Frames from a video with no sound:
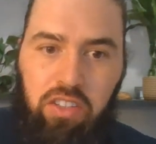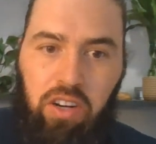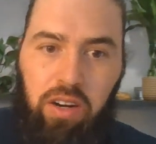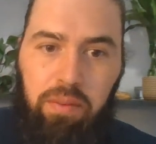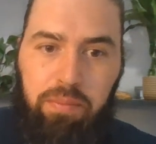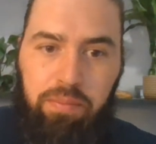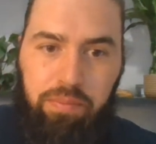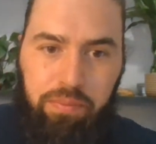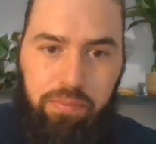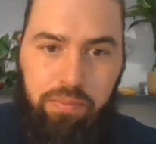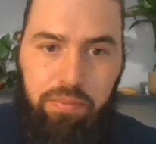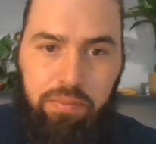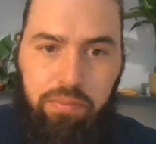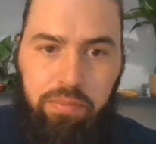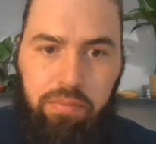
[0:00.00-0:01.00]
are
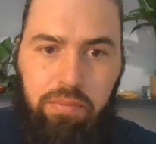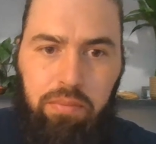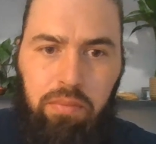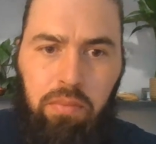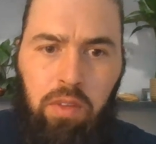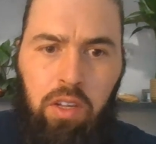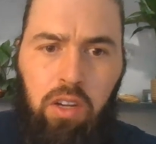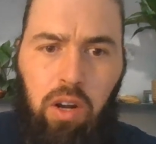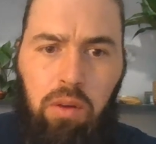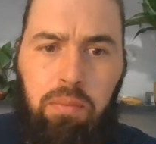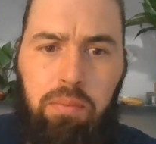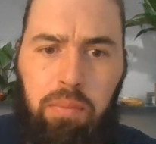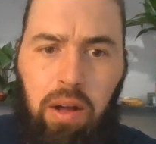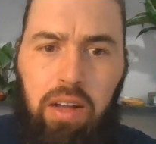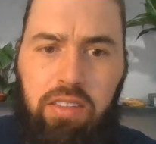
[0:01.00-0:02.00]

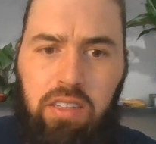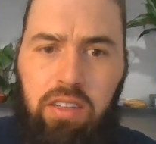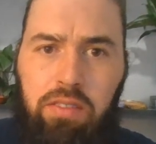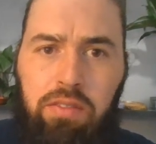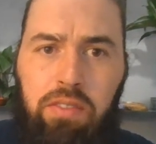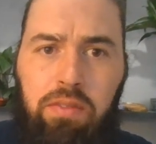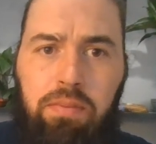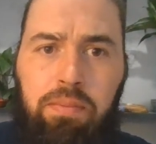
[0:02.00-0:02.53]
positive.